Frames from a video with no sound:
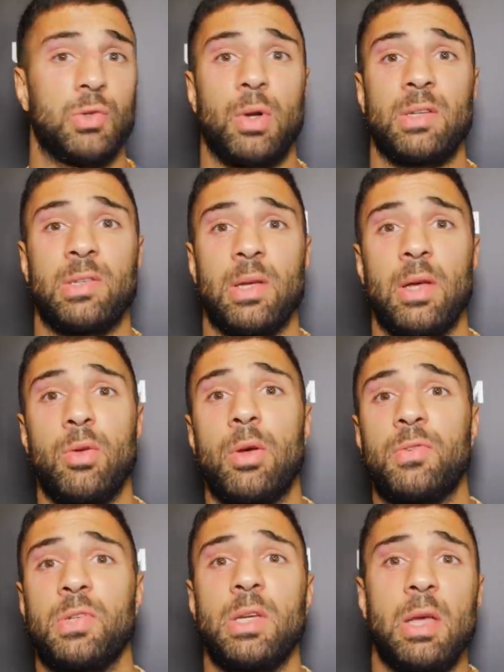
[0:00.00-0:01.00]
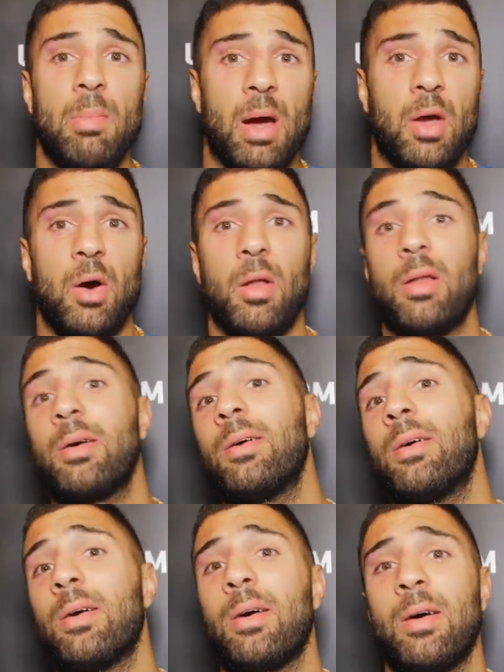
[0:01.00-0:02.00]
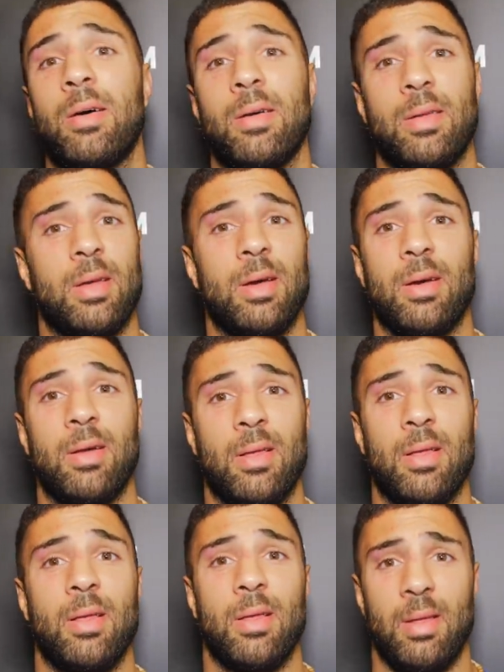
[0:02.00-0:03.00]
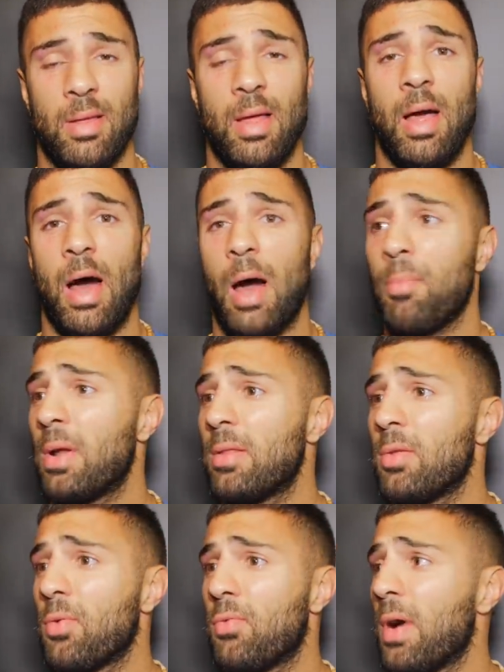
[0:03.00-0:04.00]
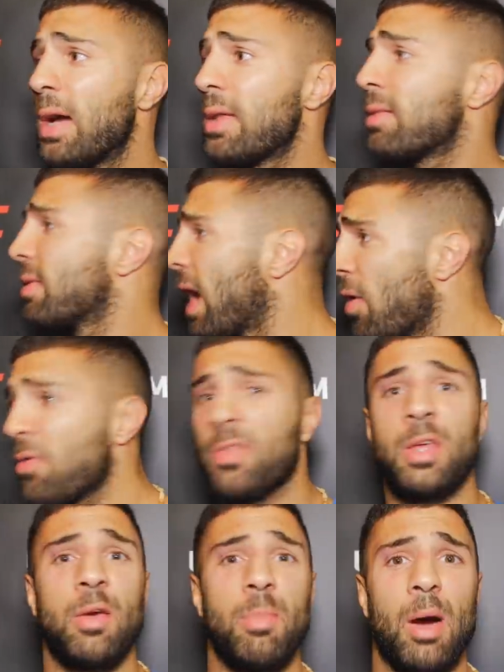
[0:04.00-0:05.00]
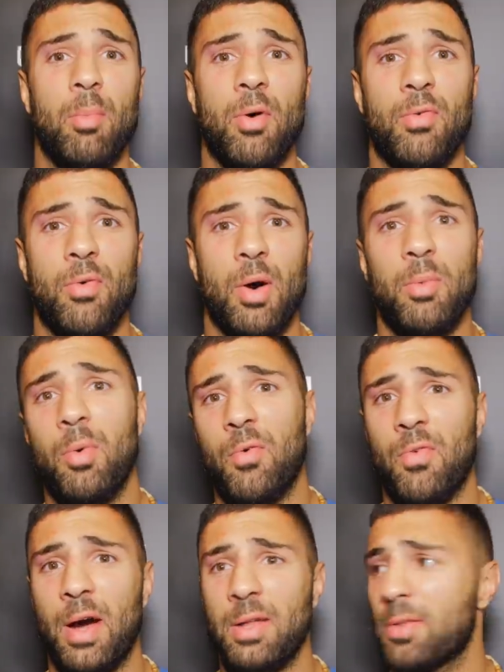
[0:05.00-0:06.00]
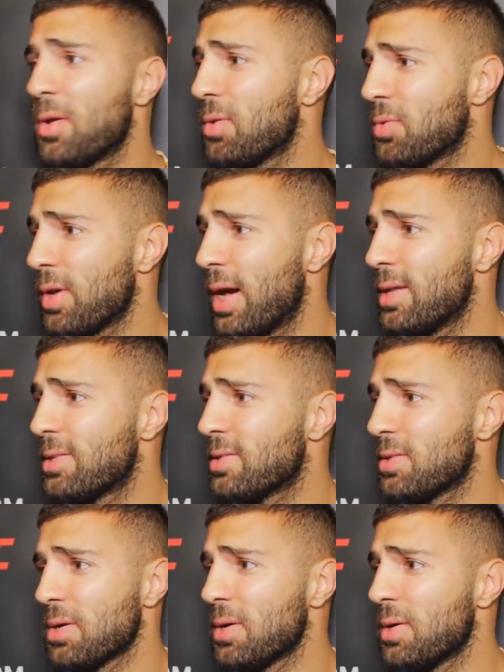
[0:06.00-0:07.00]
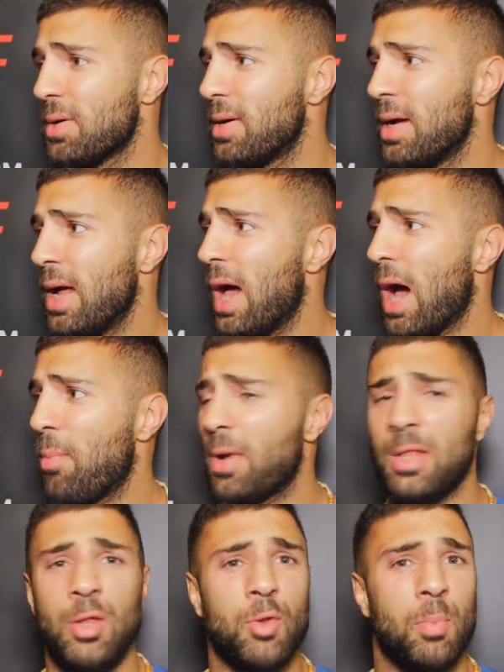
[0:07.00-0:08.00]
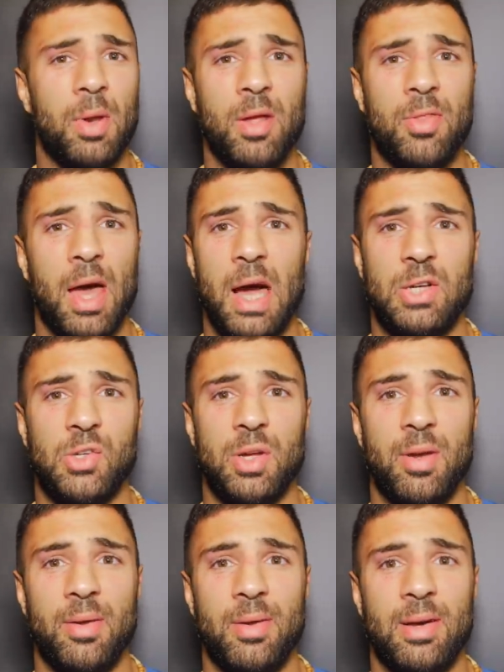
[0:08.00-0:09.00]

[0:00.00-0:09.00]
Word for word: As soon as the UFC give me a call. Yeah. I'm ready to fight now if they give me a more one more fight, you know, tonight. So I'm ready to bring the action.